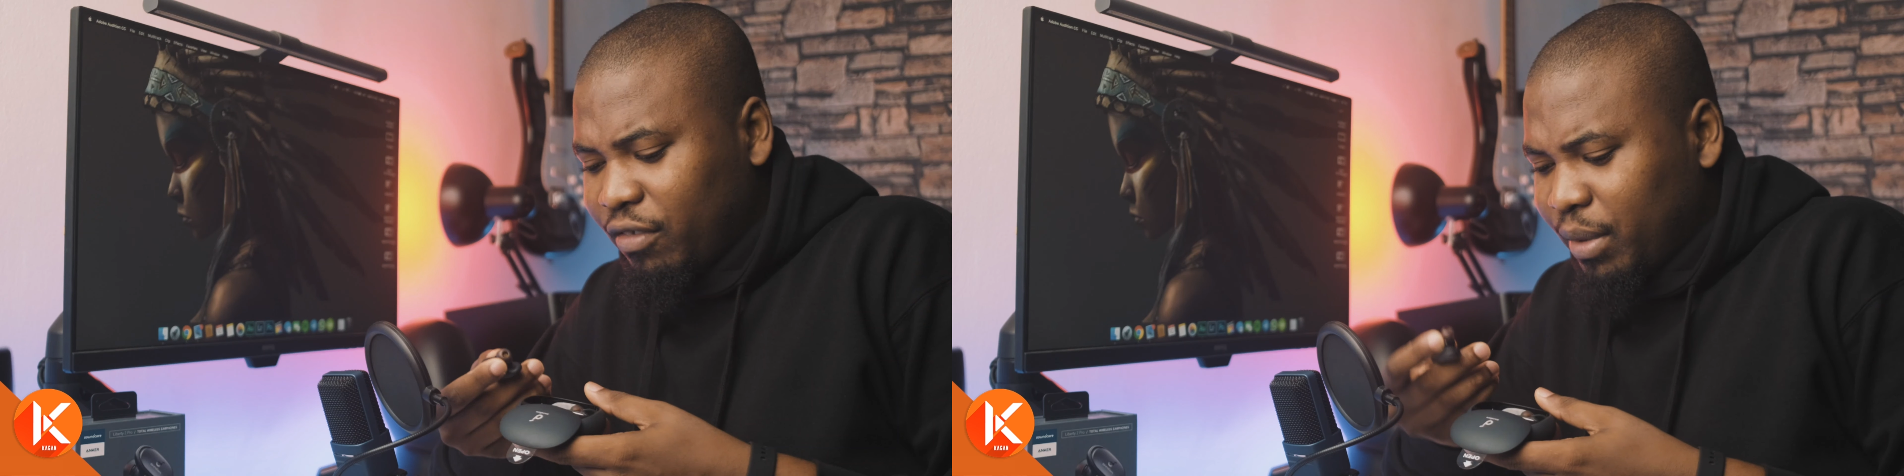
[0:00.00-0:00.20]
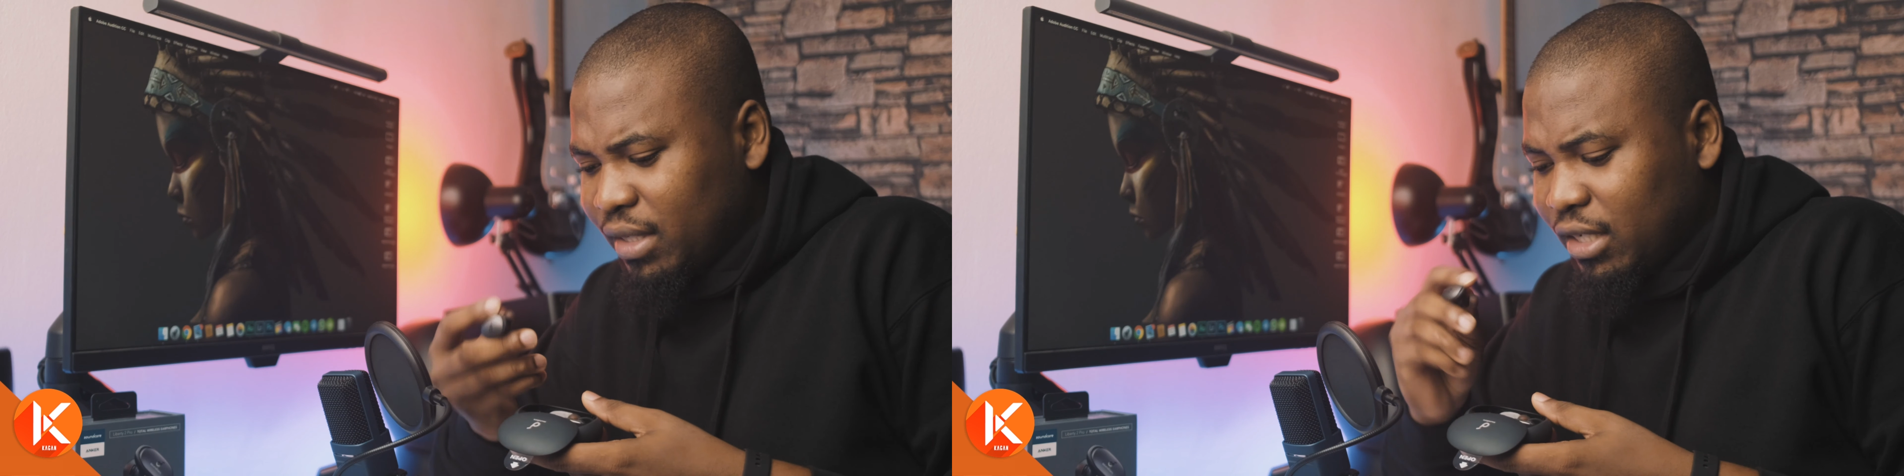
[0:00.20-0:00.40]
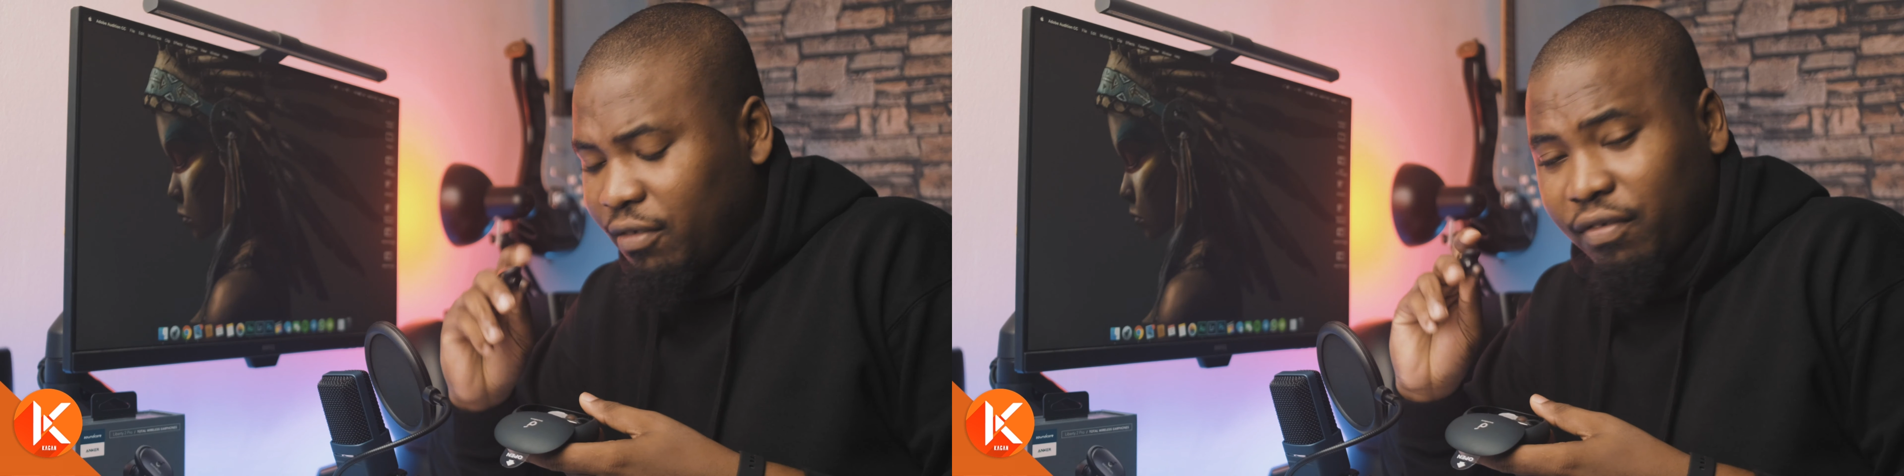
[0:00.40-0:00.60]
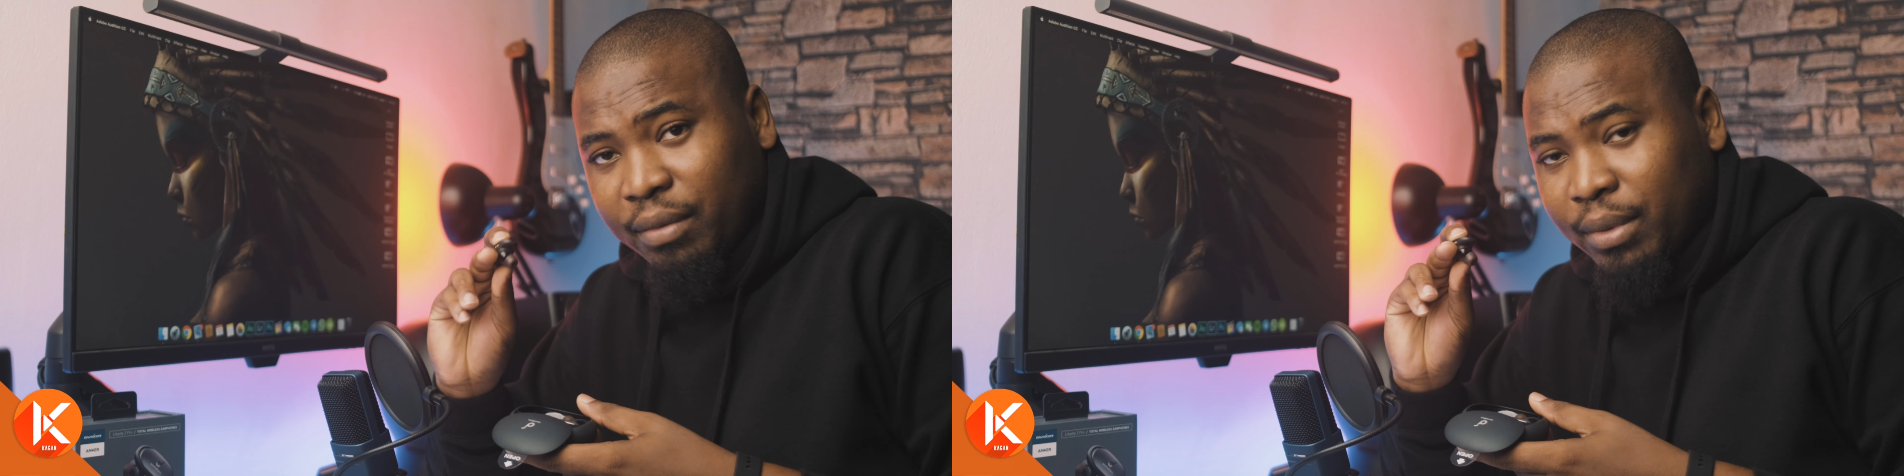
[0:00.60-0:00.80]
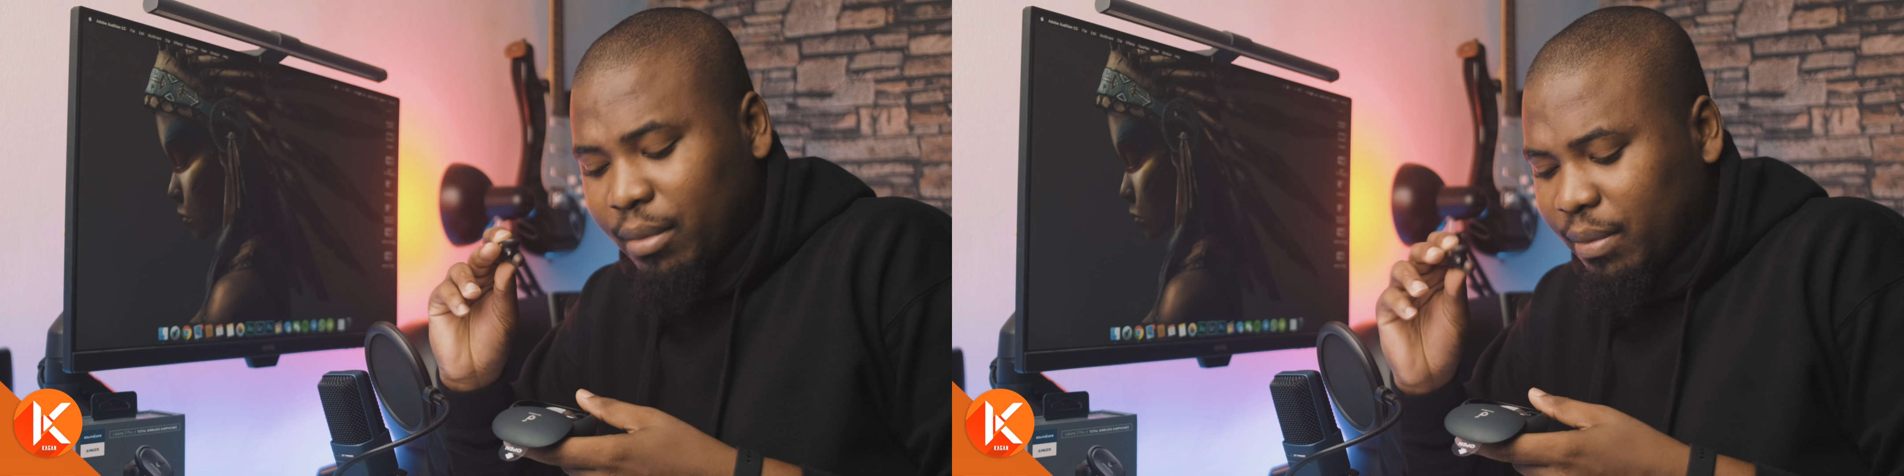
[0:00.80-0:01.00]
to basically
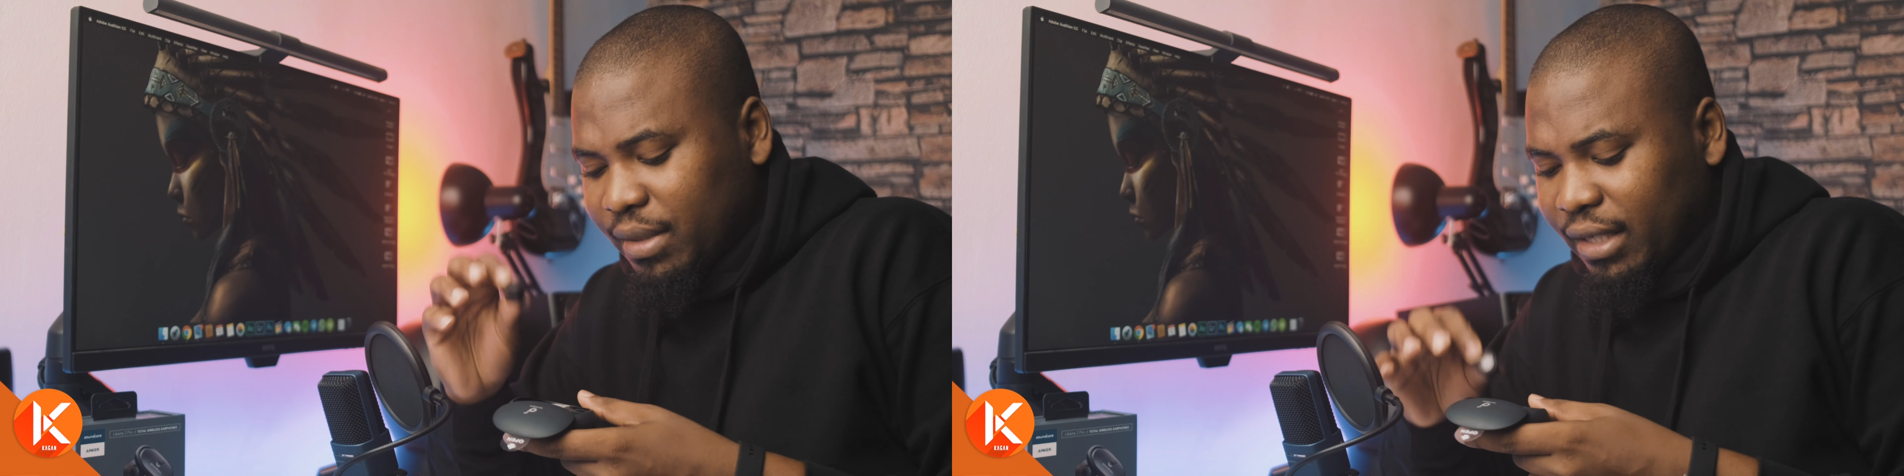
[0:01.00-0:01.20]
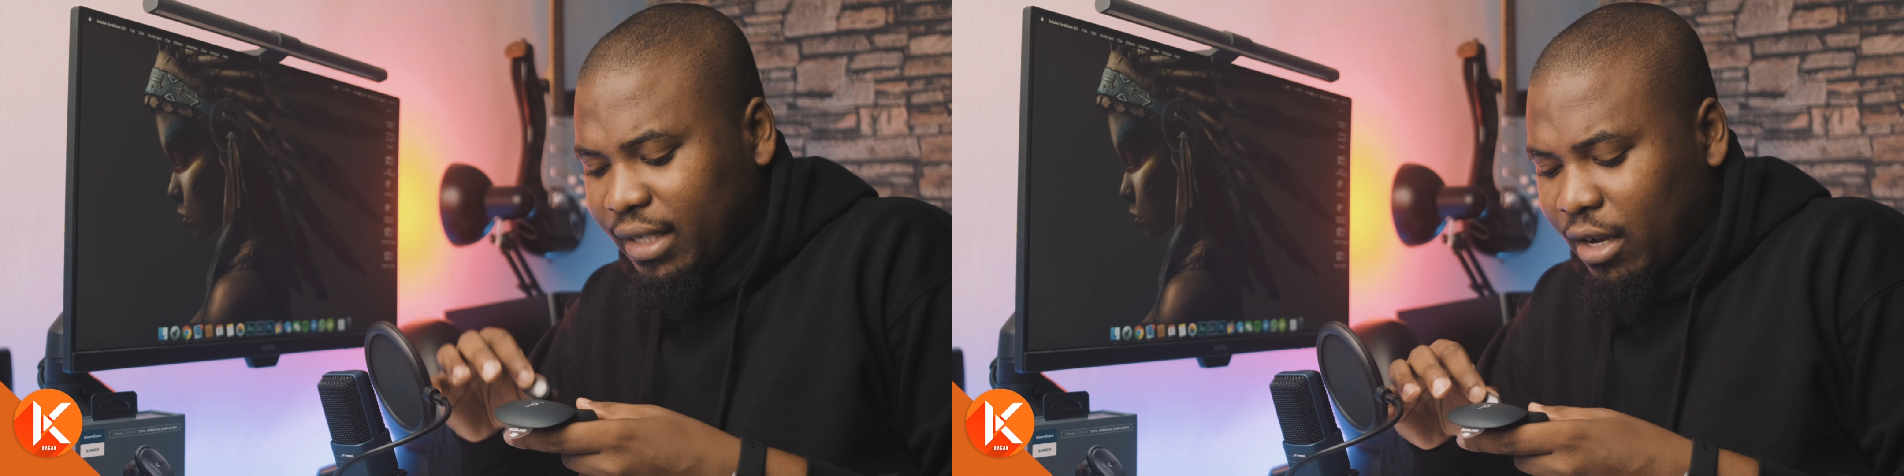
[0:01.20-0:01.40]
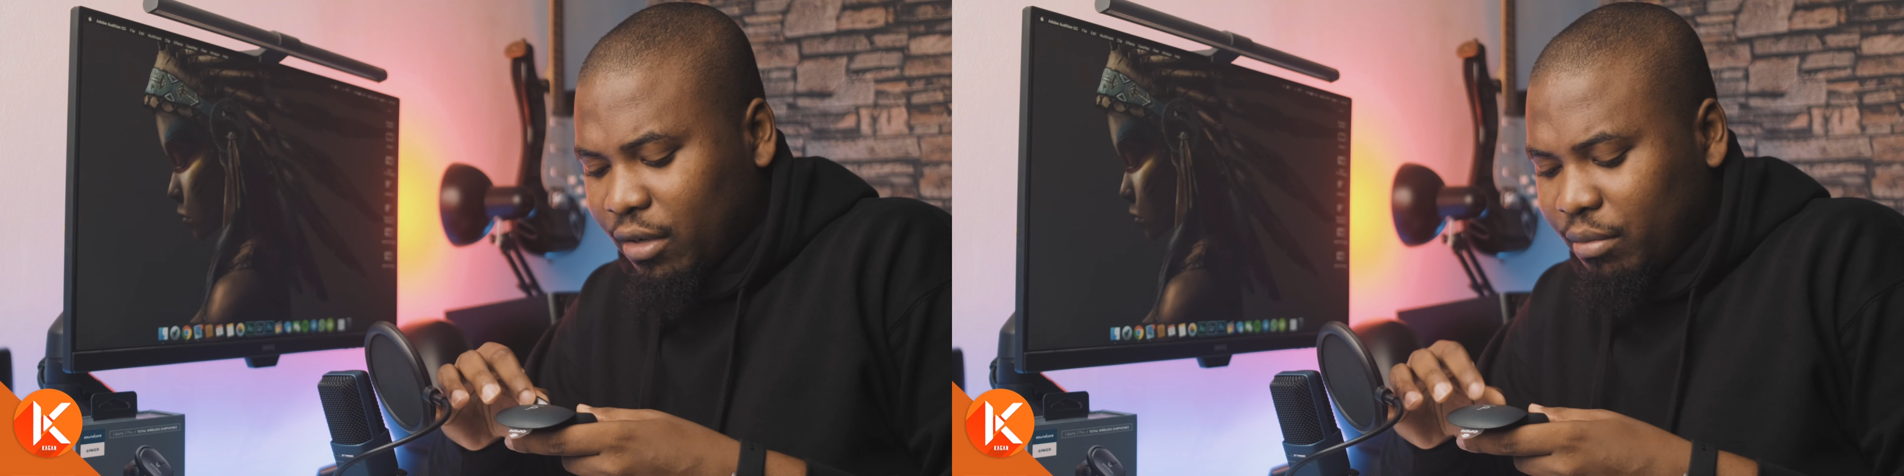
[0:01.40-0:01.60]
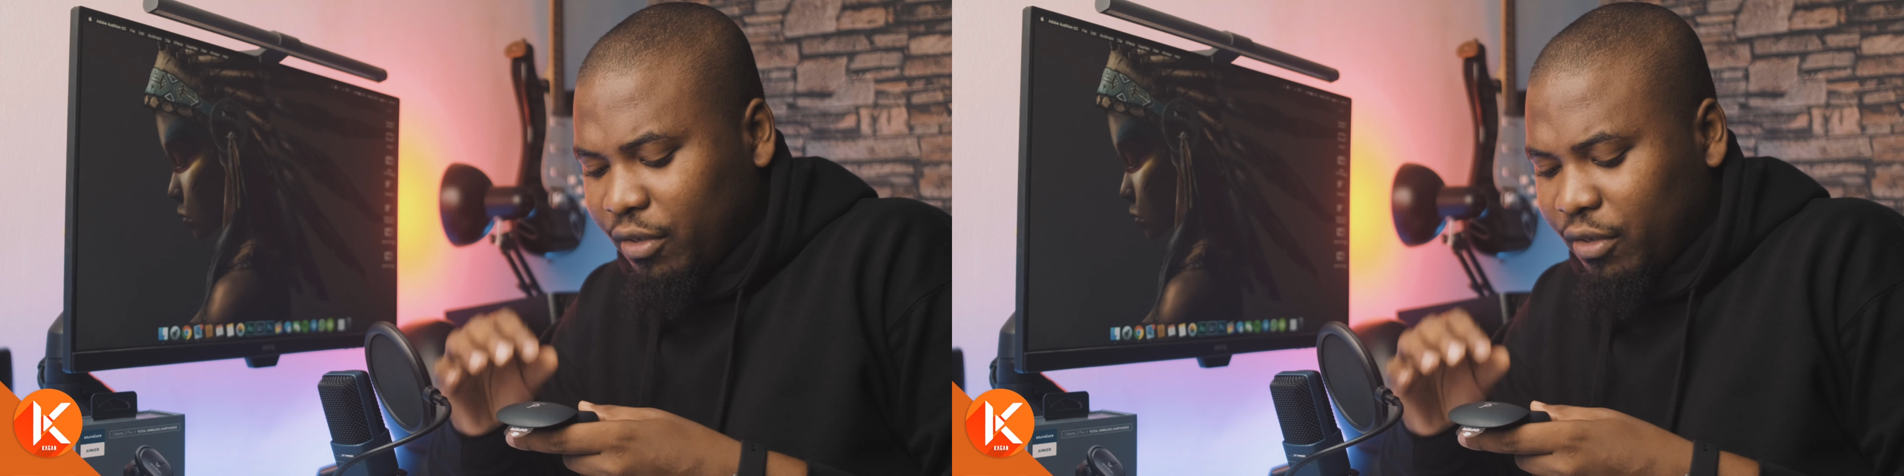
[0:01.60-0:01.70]
flip them upside down